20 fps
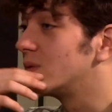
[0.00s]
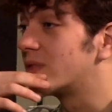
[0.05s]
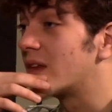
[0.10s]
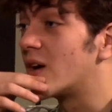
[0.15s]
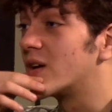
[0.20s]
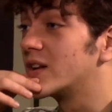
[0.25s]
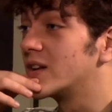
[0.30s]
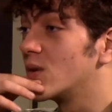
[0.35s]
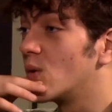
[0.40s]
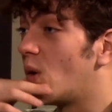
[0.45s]

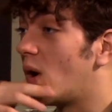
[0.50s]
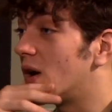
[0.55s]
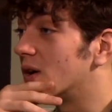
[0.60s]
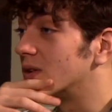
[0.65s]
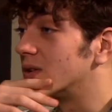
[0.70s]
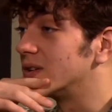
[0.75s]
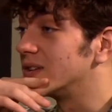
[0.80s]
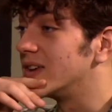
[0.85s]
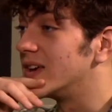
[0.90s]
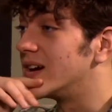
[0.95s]
Without any
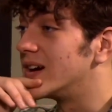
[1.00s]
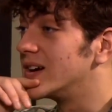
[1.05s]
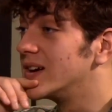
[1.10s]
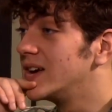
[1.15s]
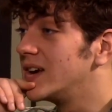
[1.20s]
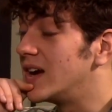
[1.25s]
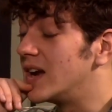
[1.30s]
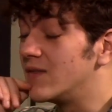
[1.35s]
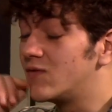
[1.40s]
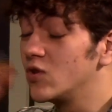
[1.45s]
water, yeah.
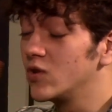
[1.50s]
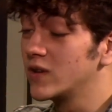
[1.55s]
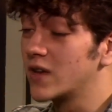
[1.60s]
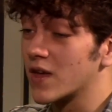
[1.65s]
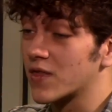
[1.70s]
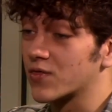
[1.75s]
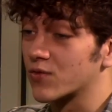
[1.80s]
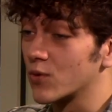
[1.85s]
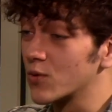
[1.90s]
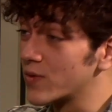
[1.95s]
And if you can
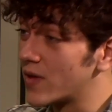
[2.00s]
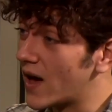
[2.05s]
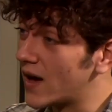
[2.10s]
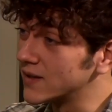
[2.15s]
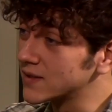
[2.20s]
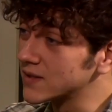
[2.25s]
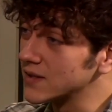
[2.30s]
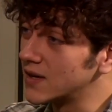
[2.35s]
get through that